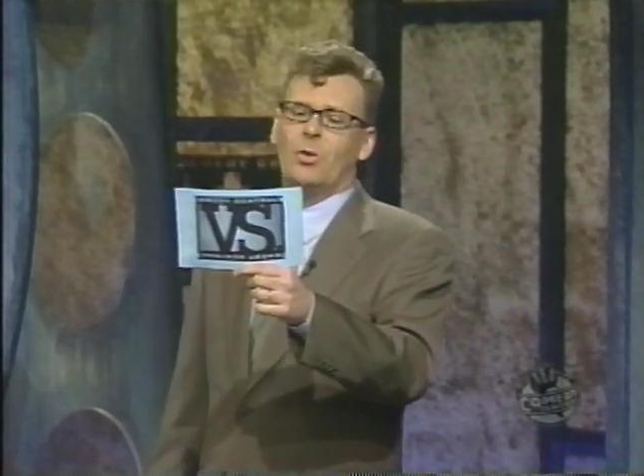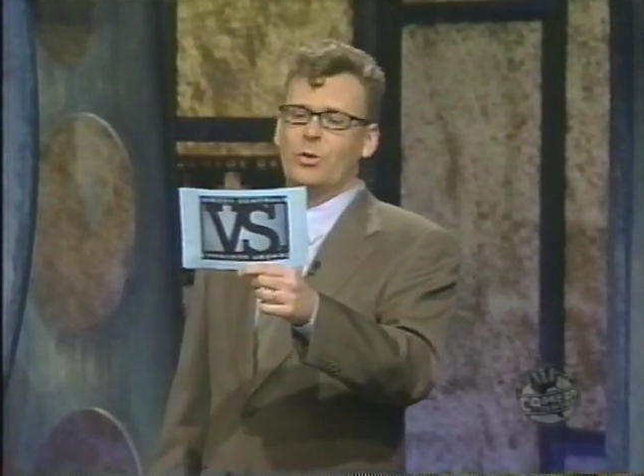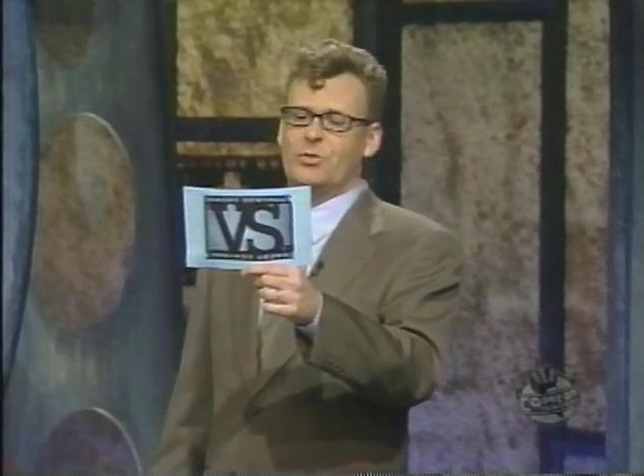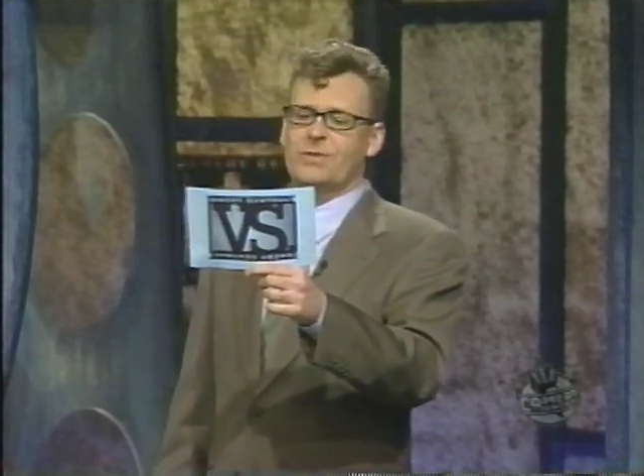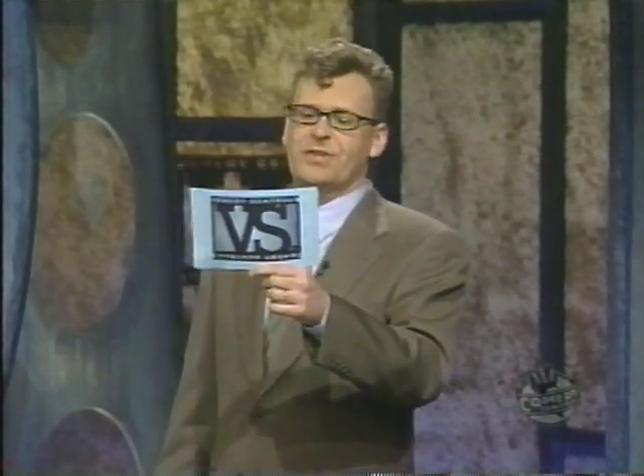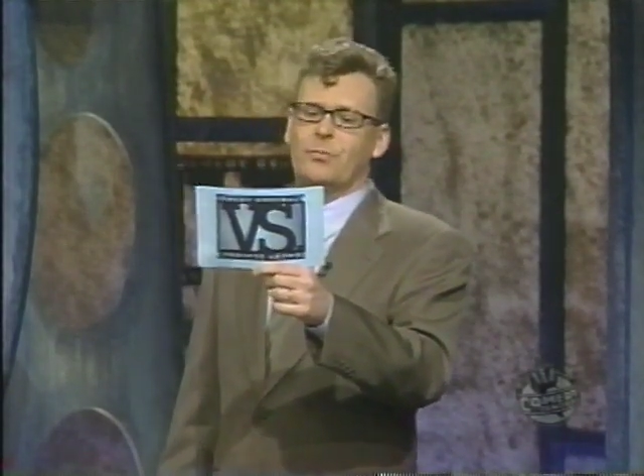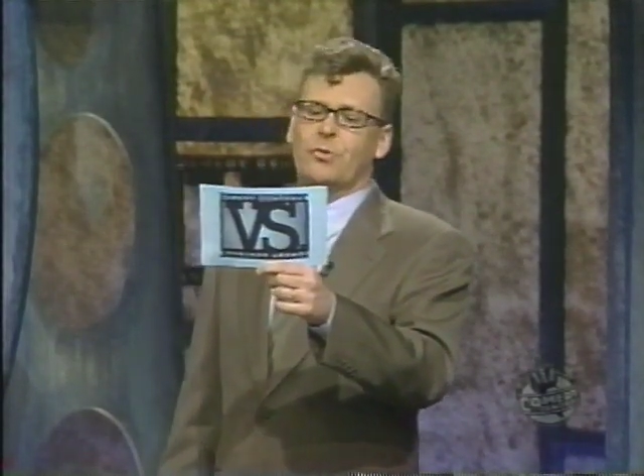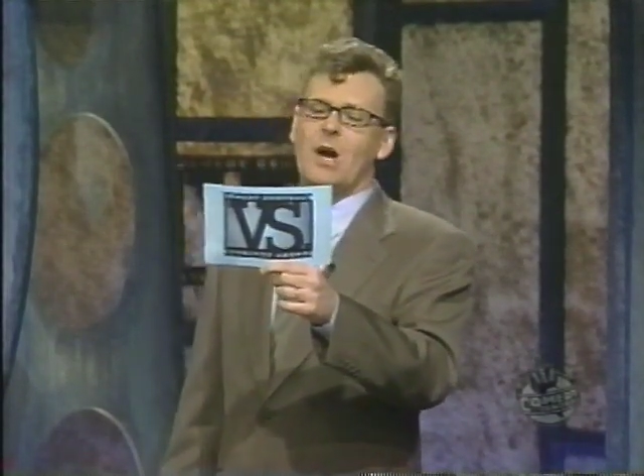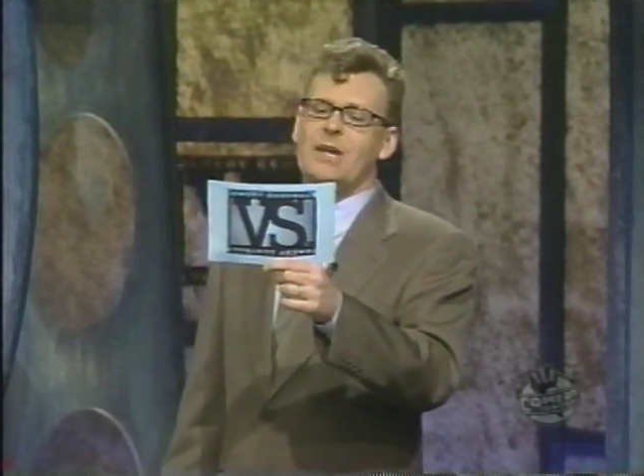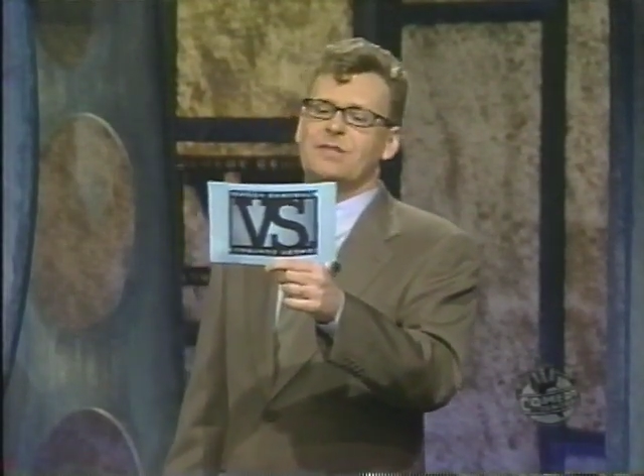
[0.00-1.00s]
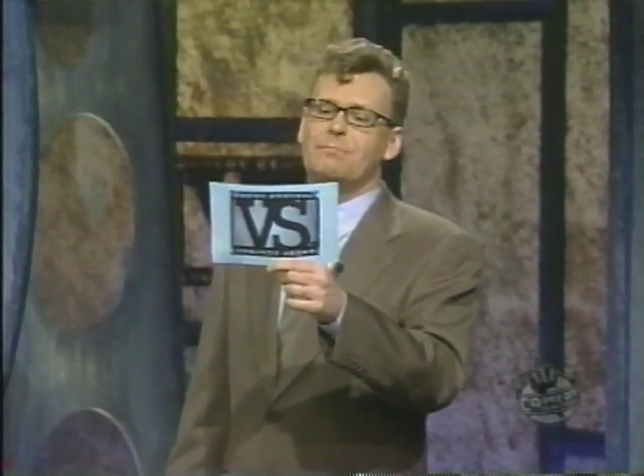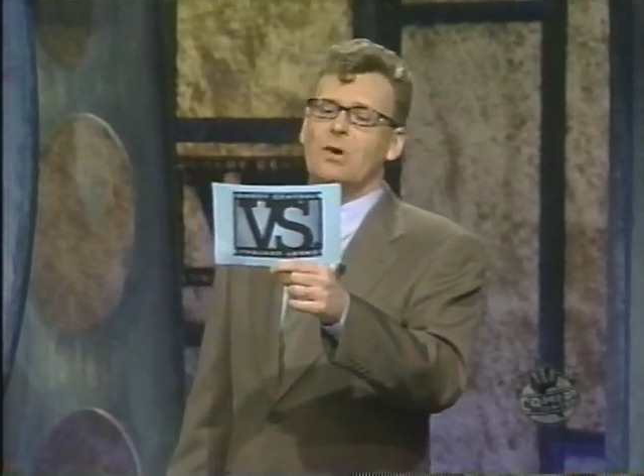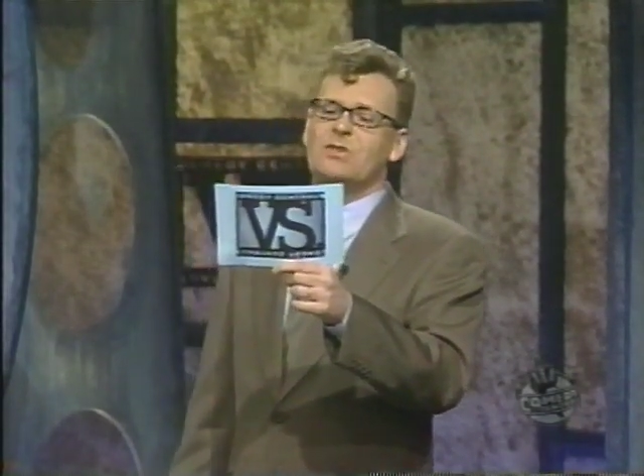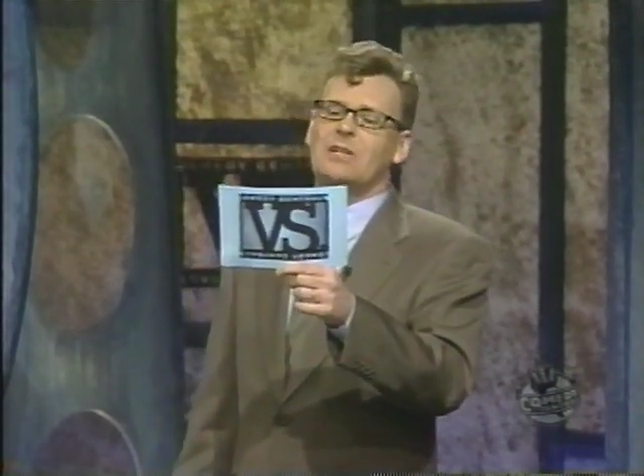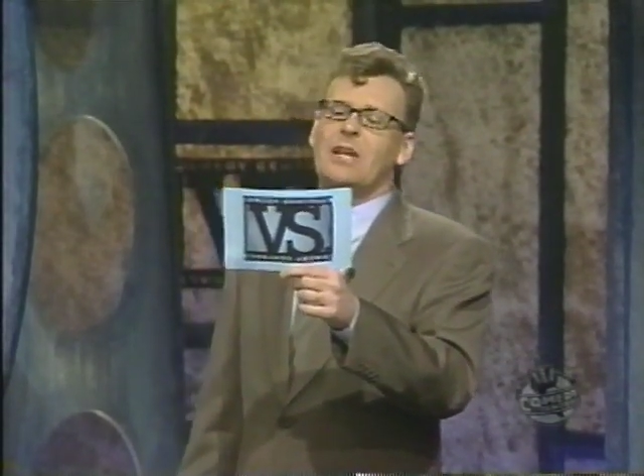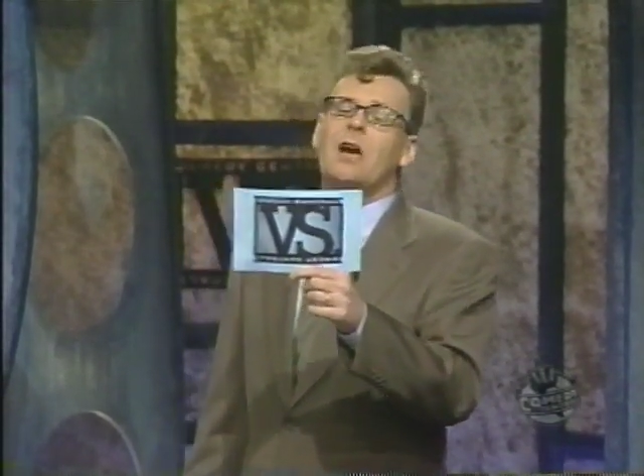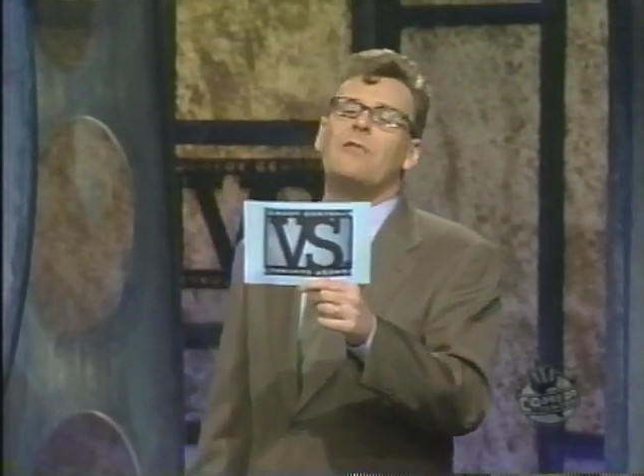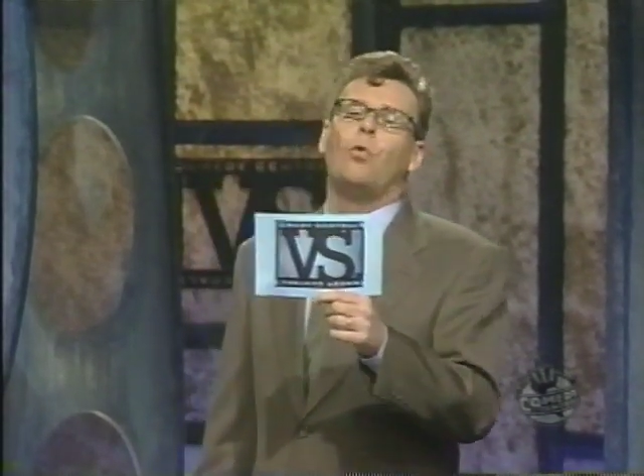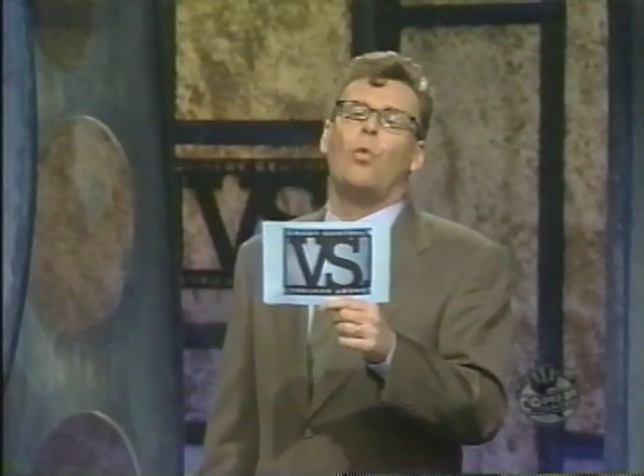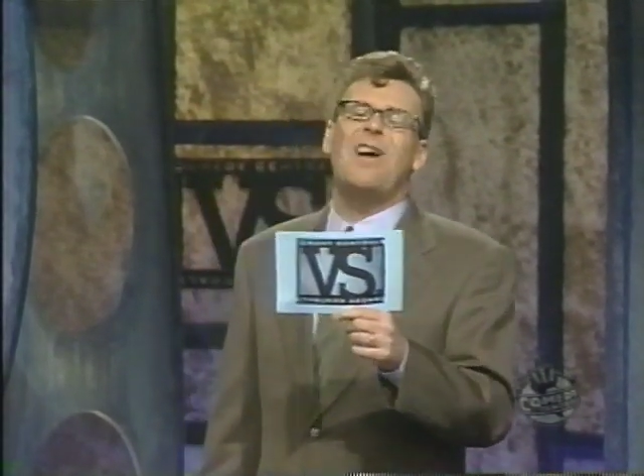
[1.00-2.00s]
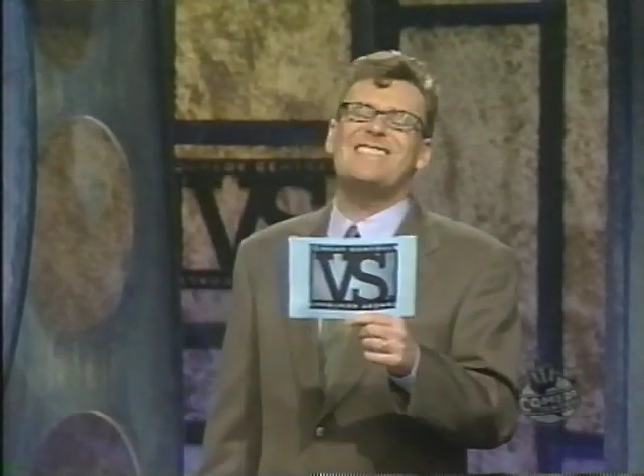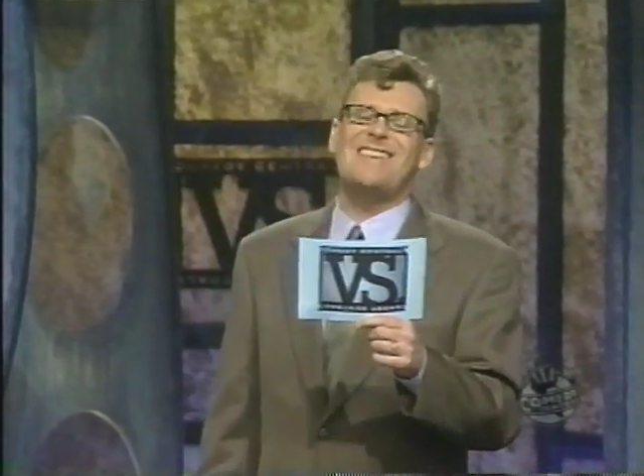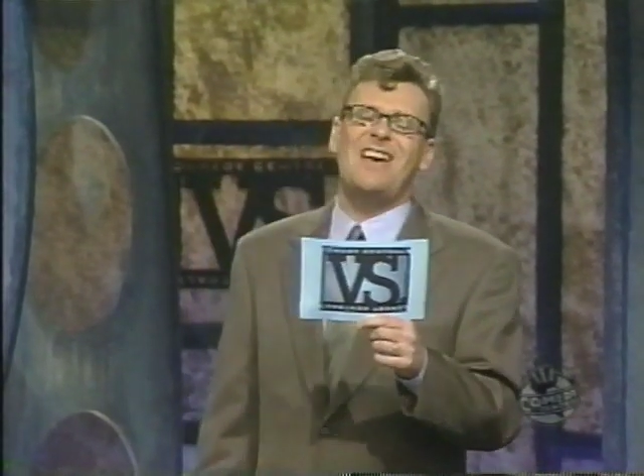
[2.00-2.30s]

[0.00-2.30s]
which was comprised mostly of what